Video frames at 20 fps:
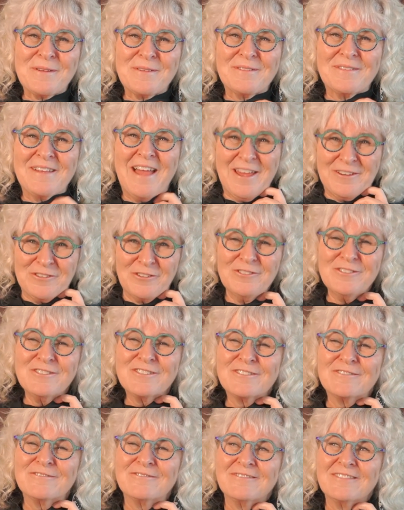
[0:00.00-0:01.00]

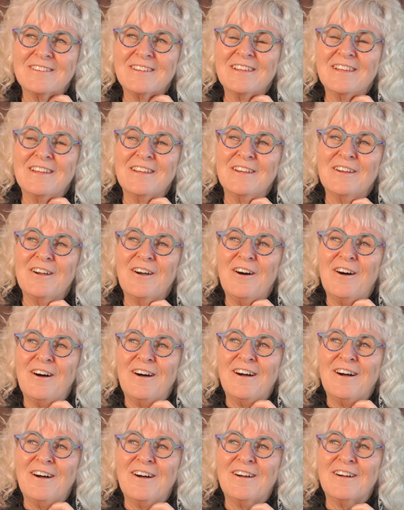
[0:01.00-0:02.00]
adult
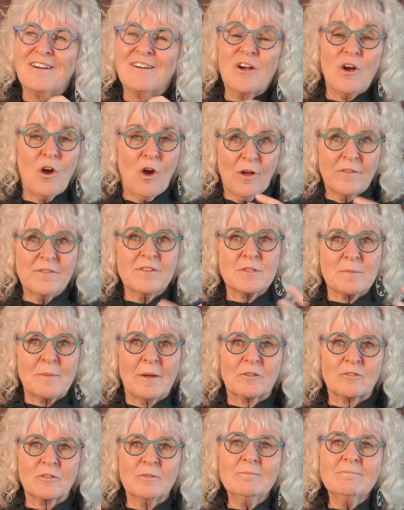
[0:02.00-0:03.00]
on the
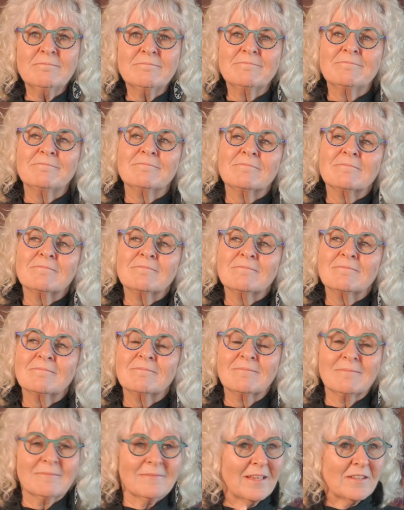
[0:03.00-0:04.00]
spectrum.
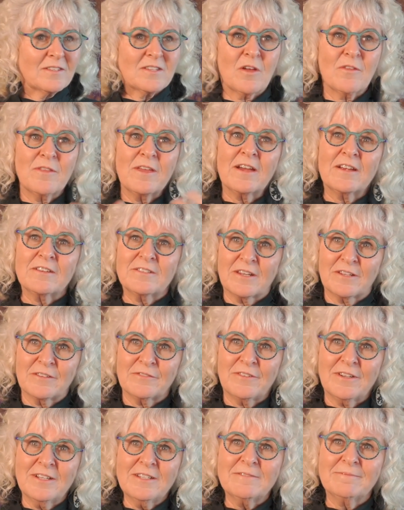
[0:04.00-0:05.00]
That's how they
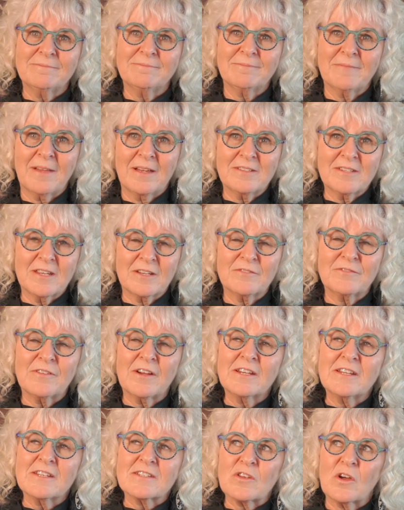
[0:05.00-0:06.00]
identified
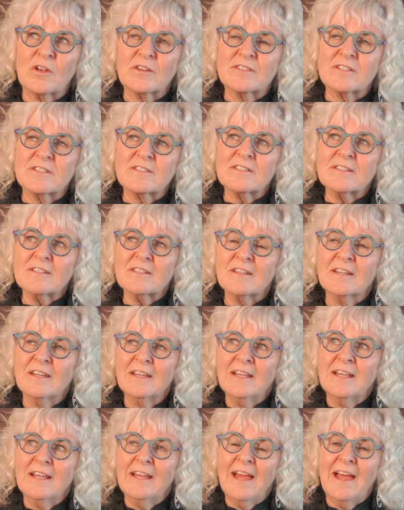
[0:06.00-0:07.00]
as autistic.
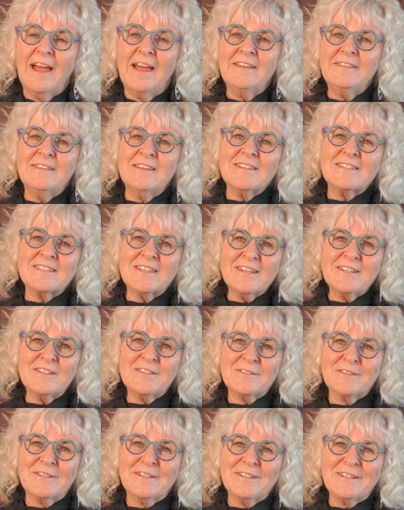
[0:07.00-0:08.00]
And they said,
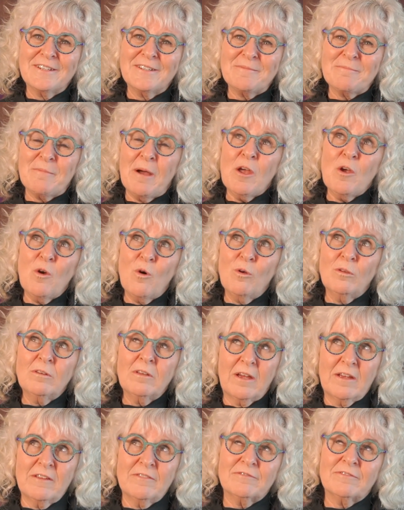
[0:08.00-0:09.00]
my whole
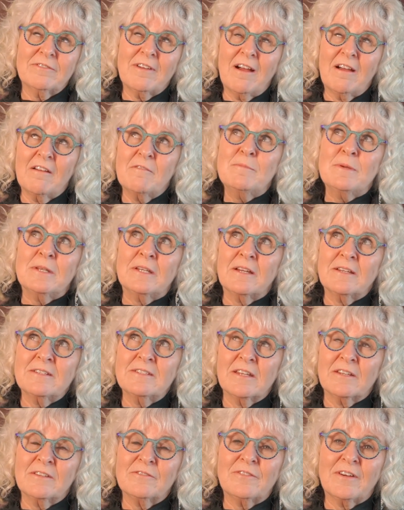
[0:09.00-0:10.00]
life I've been
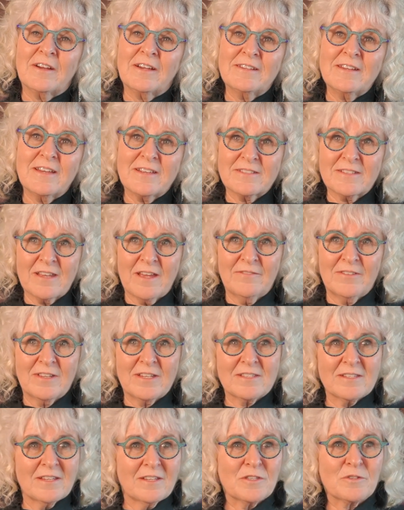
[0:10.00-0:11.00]
identified as having
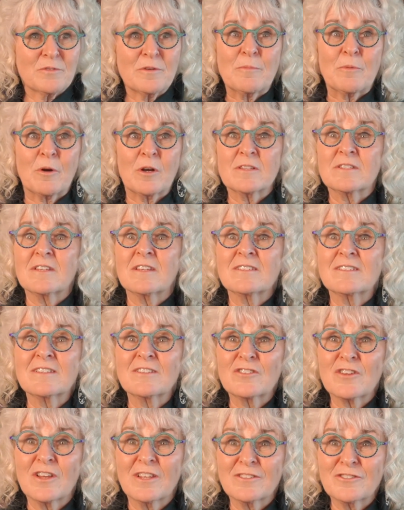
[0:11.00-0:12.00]
sensory processing
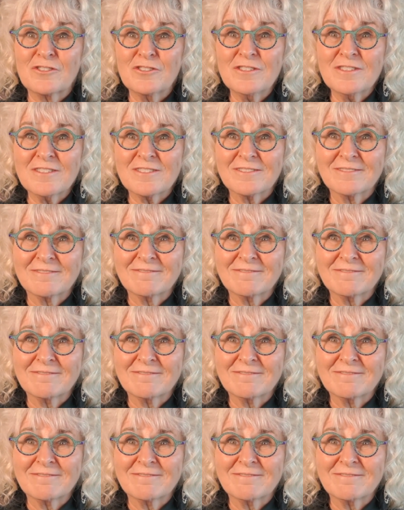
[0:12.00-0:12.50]
challenges